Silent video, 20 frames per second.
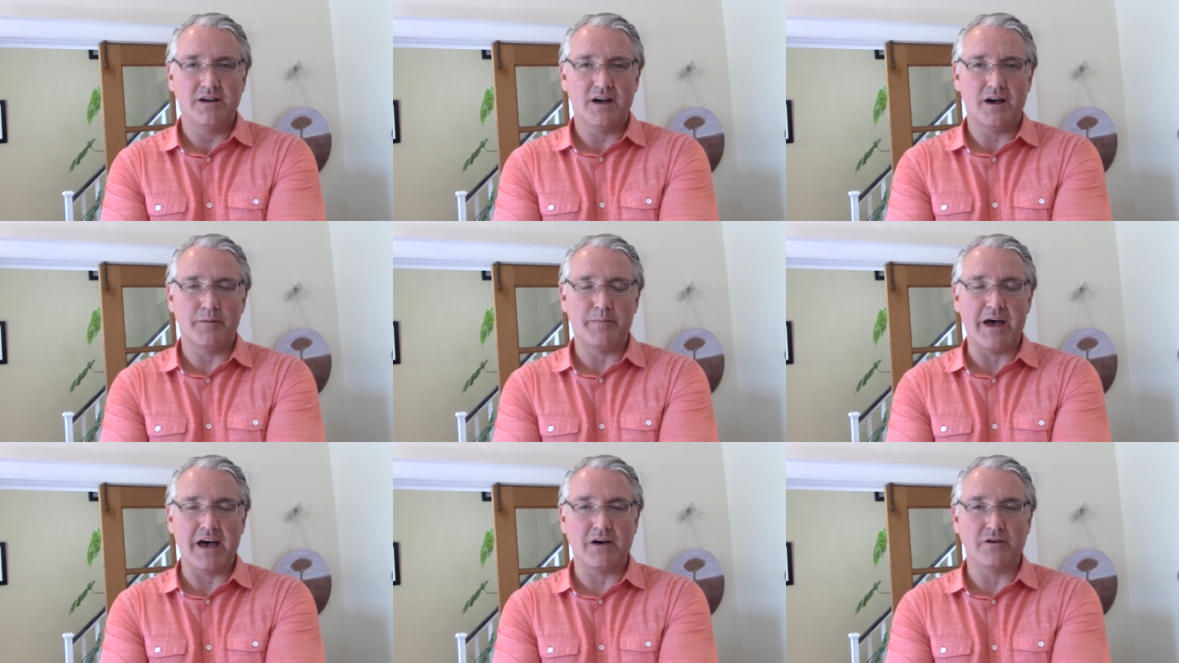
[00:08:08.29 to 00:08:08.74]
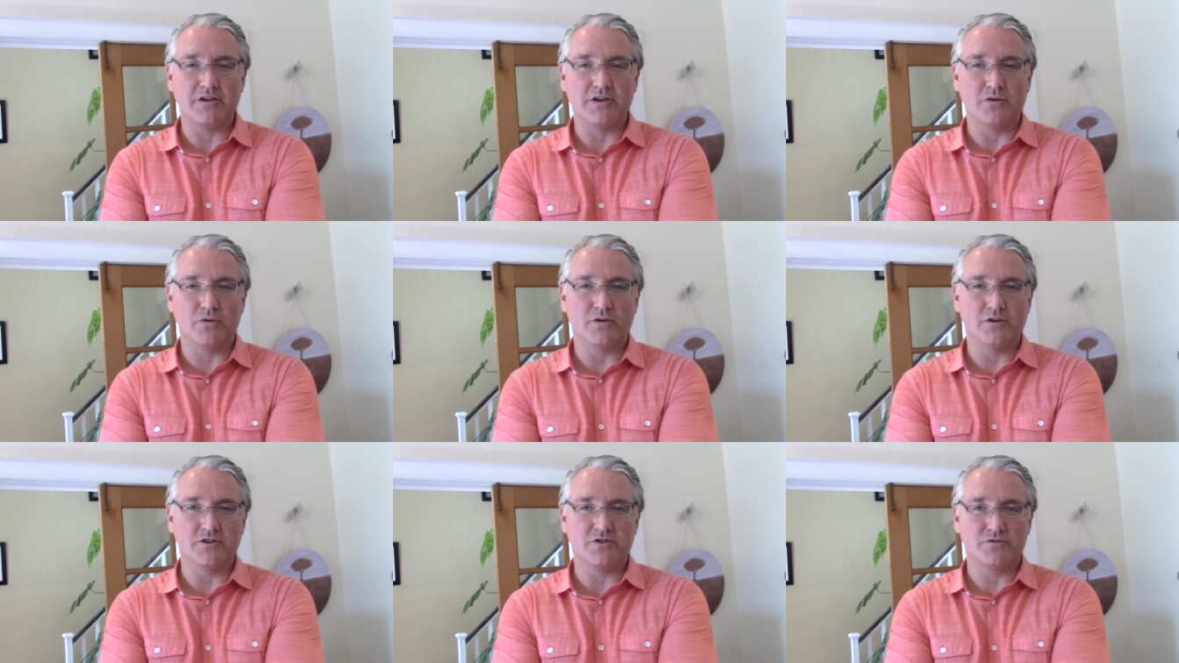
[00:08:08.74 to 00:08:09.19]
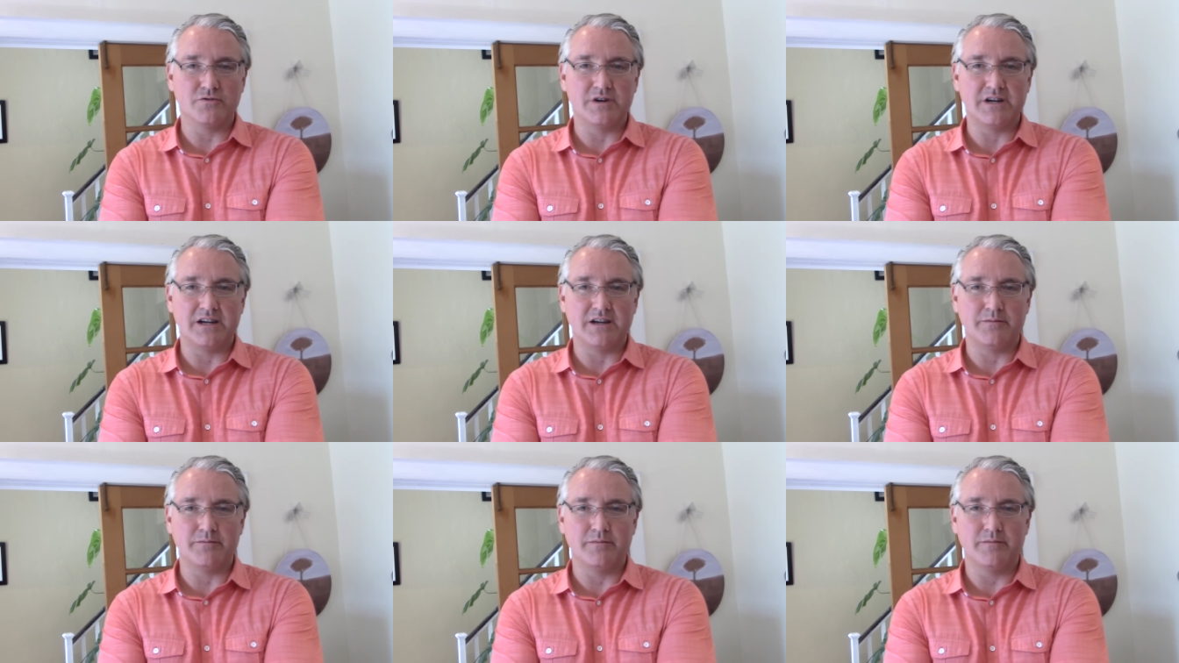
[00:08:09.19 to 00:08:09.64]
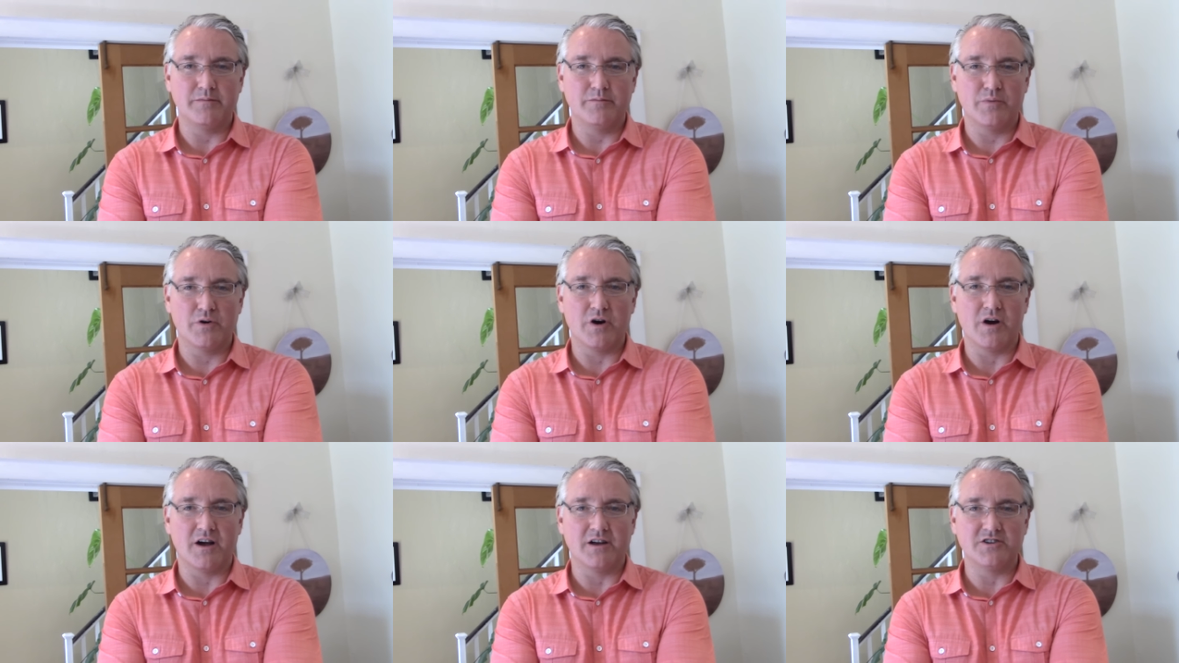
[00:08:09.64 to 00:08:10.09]
about your dream
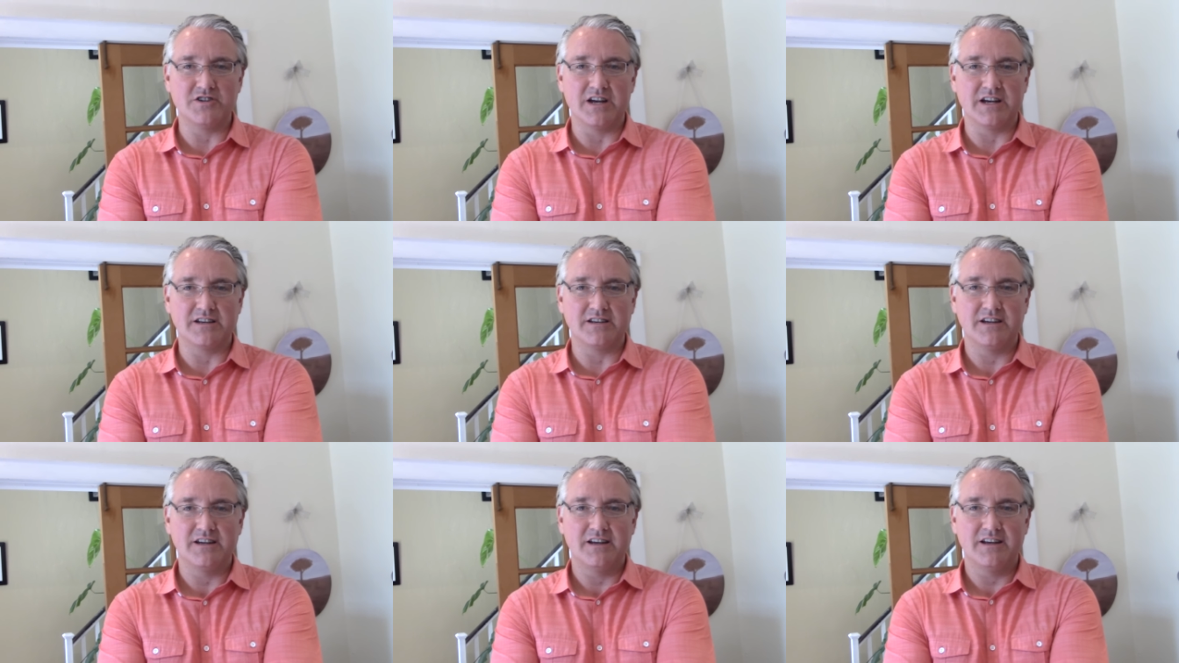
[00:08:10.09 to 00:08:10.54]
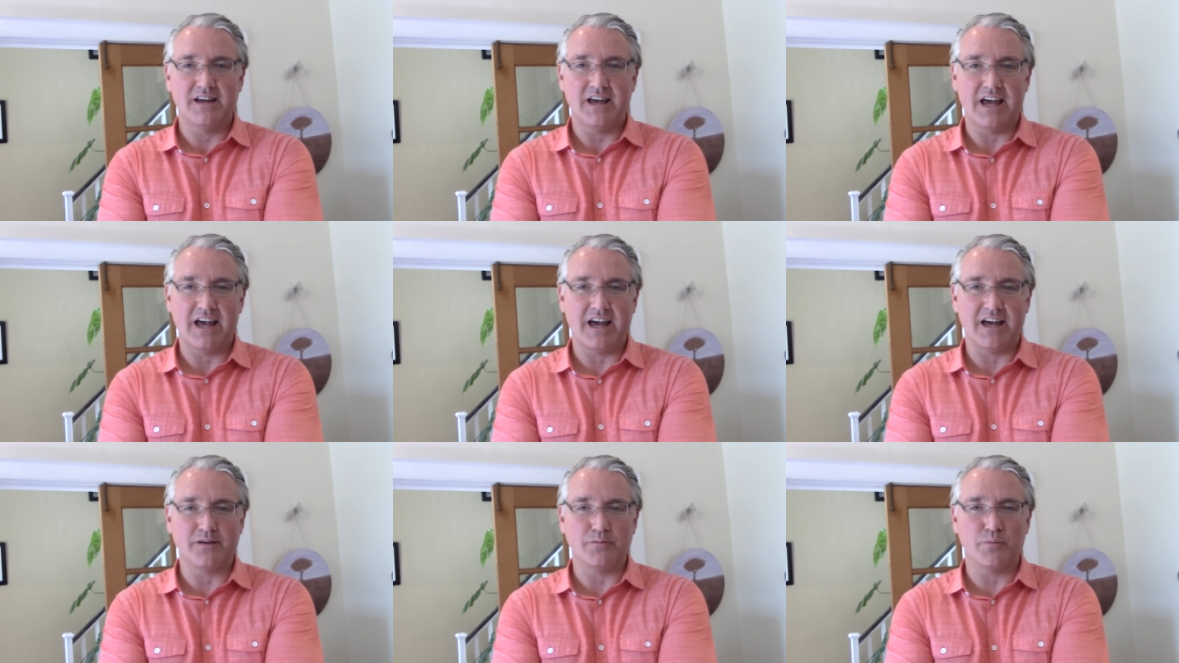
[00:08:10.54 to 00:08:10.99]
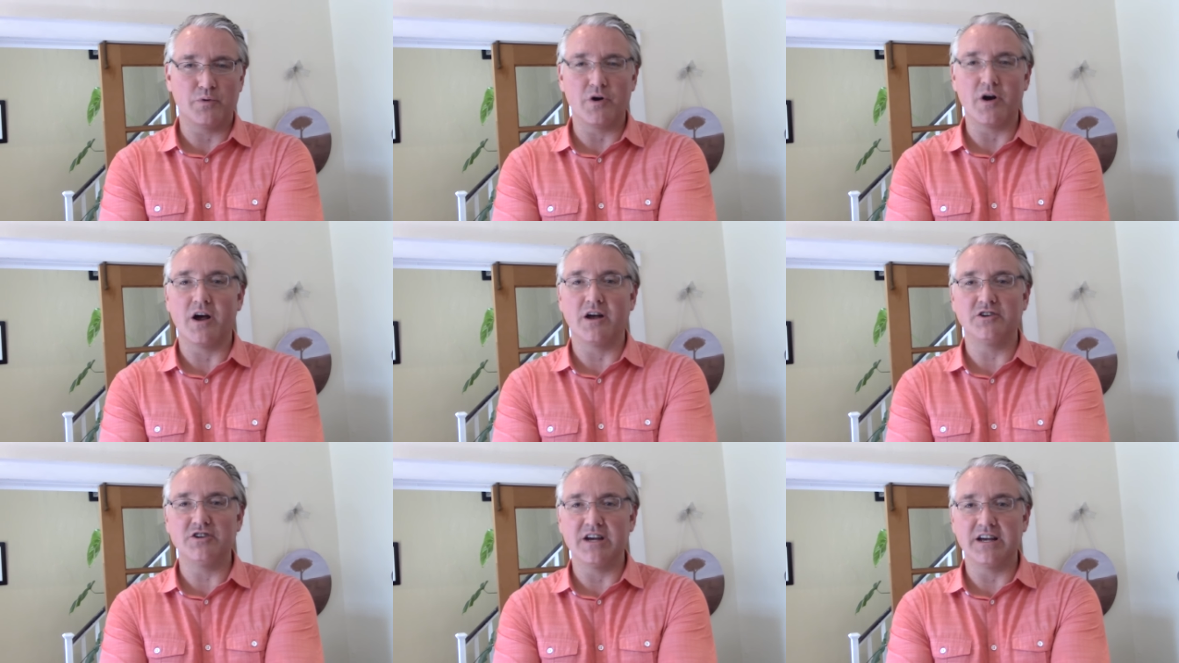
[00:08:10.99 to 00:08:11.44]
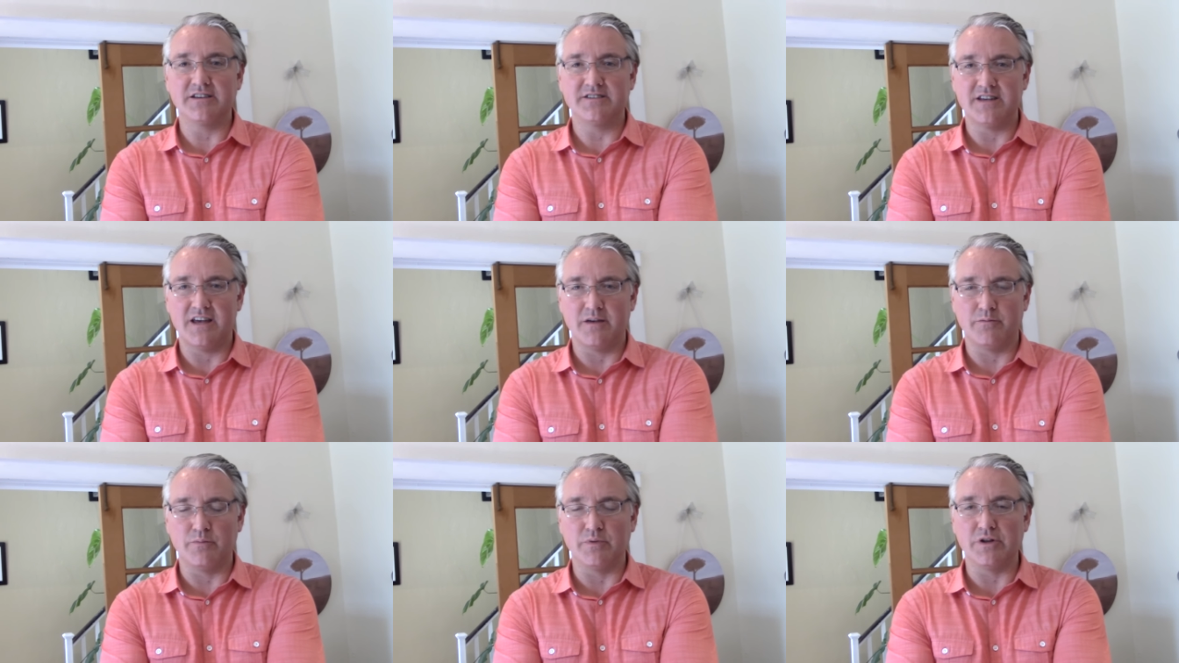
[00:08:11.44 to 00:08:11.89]
project at projects
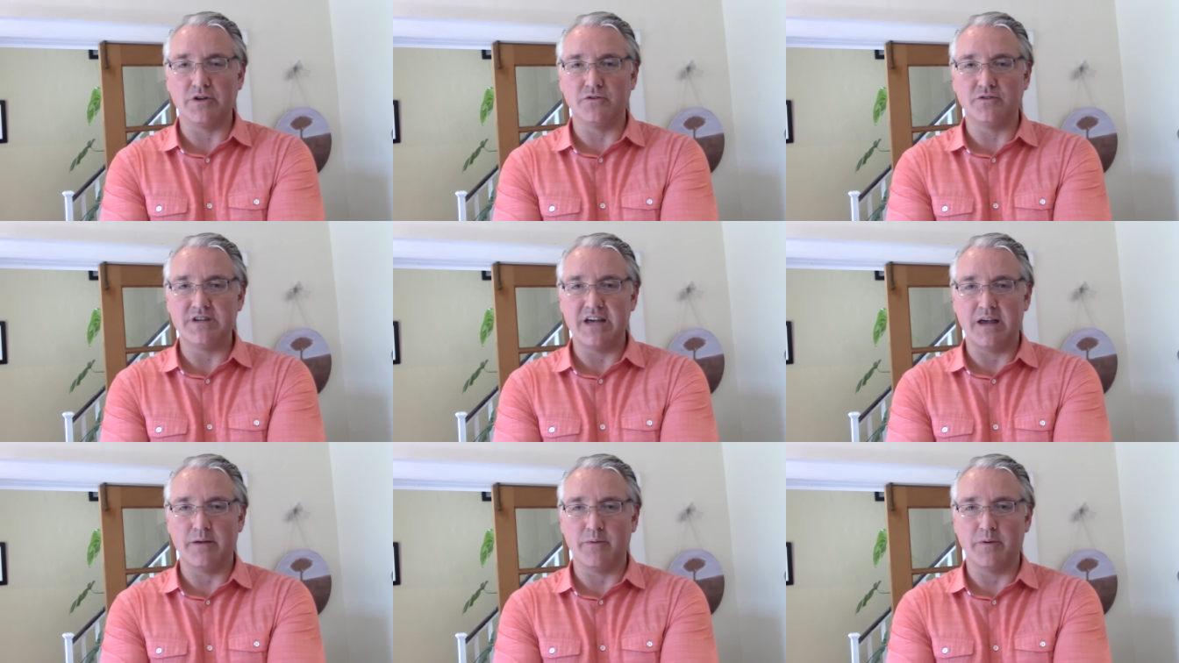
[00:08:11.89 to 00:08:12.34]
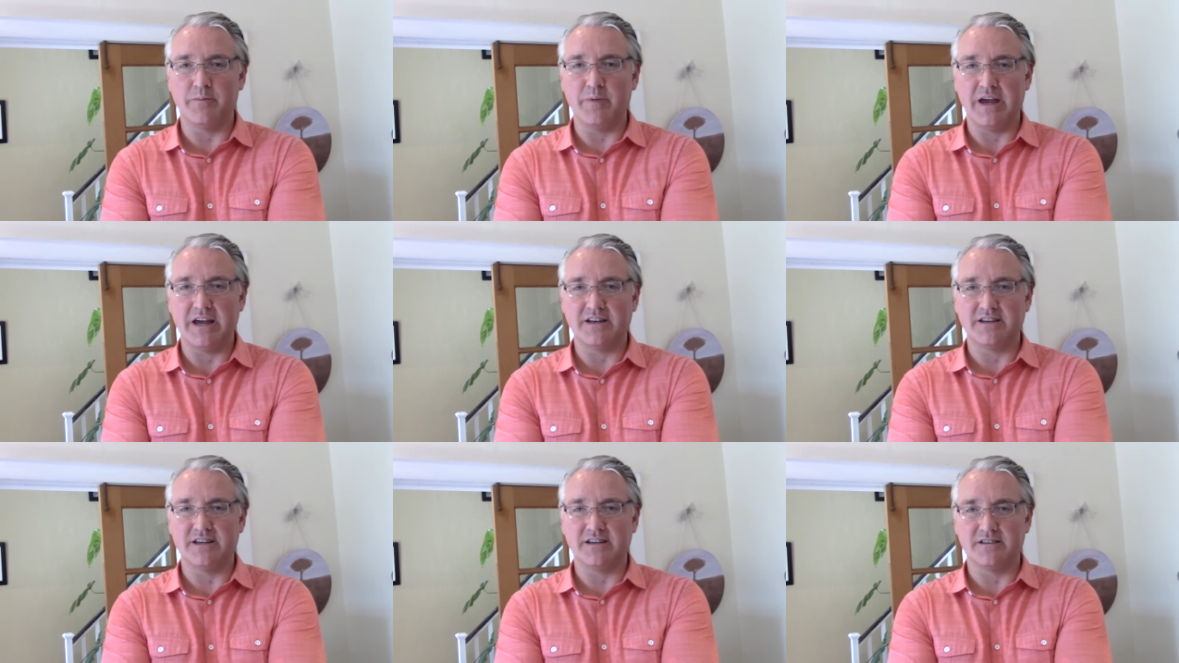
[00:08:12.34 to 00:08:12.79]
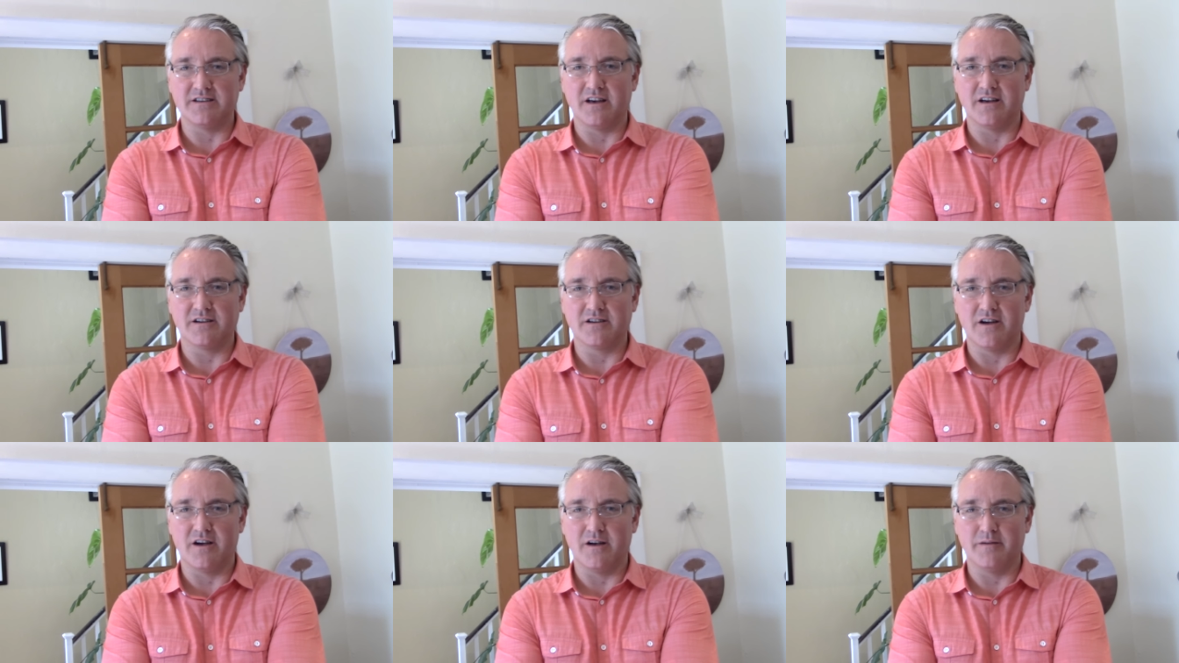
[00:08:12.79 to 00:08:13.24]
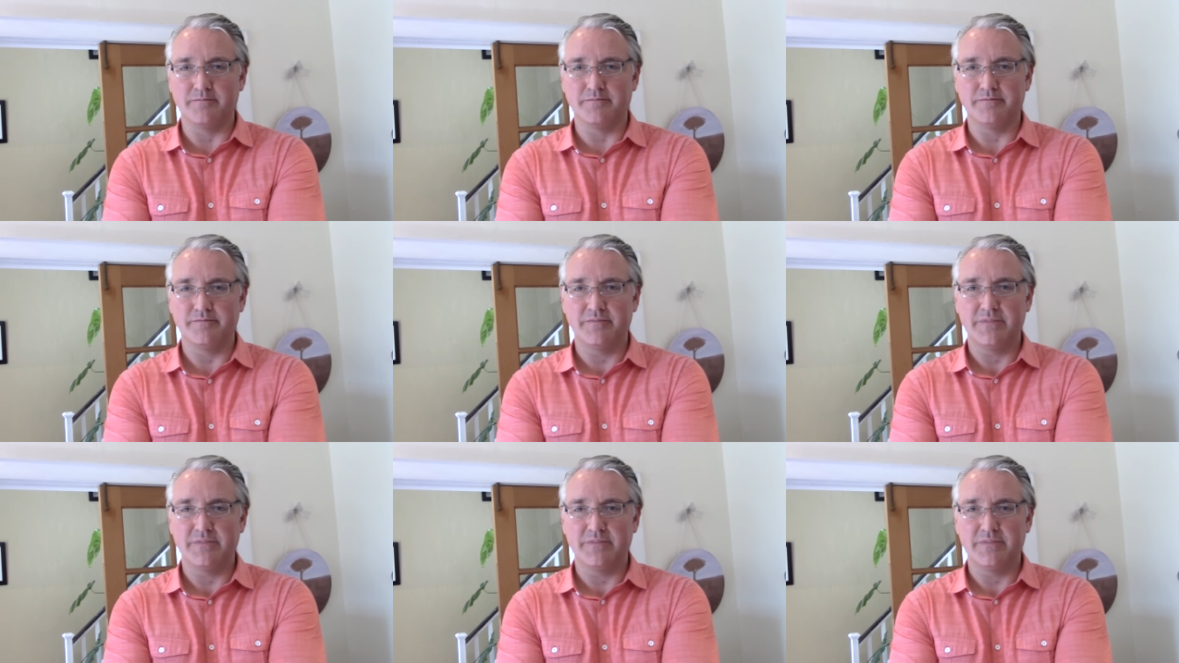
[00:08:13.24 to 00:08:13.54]
at bluetablepainting.com.